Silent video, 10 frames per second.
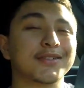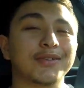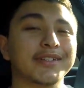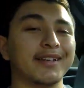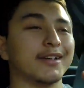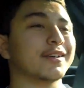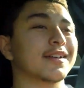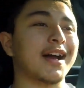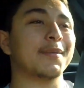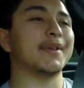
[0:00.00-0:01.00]
only a good
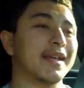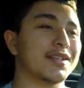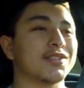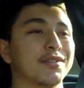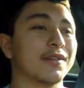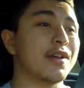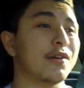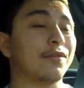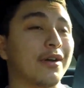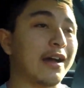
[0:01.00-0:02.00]
combination
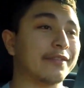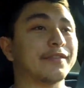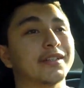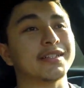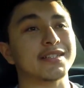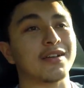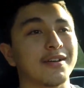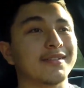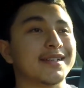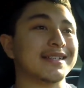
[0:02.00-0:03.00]
for how fun this
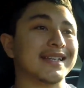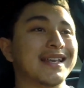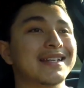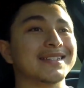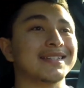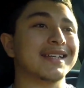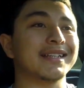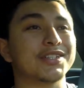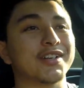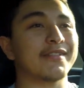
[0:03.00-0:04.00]
car is, and it's a
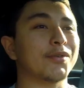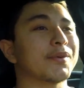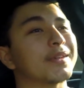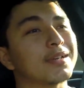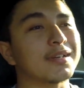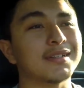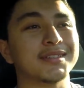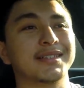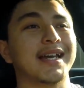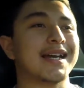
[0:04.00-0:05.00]
daily driver with
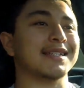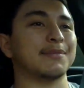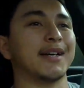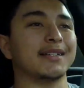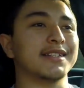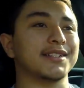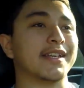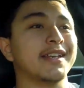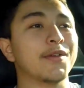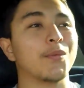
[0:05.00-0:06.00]
good gas mileage,
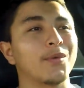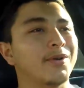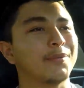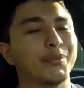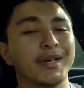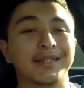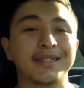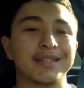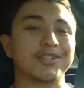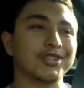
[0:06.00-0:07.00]
and it won't break
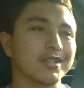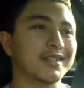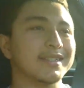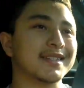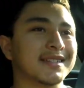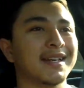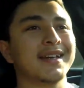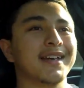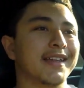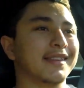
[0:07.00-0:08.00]
the insurance.
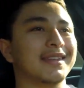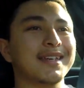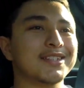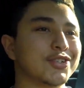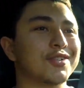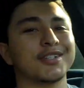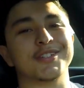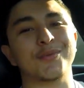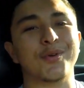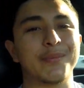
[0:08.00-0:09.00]
The
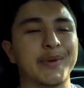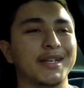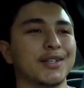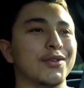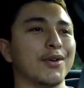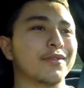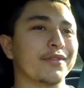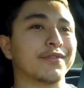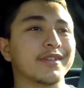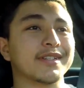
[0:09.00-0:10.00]
insurance won't bend you over
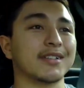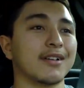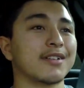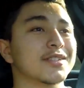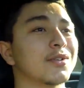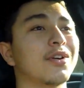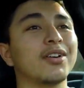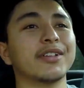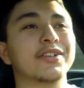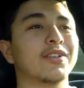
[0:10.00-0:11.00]
for this car. So
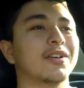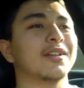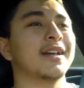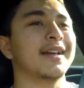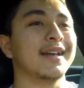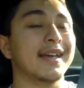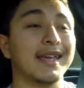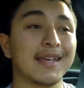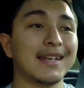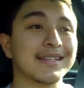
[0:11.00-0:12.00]
all in all,
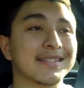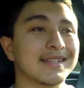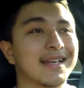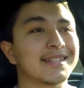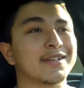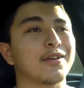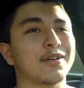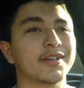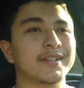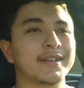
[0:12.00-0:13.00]
it is a nice car,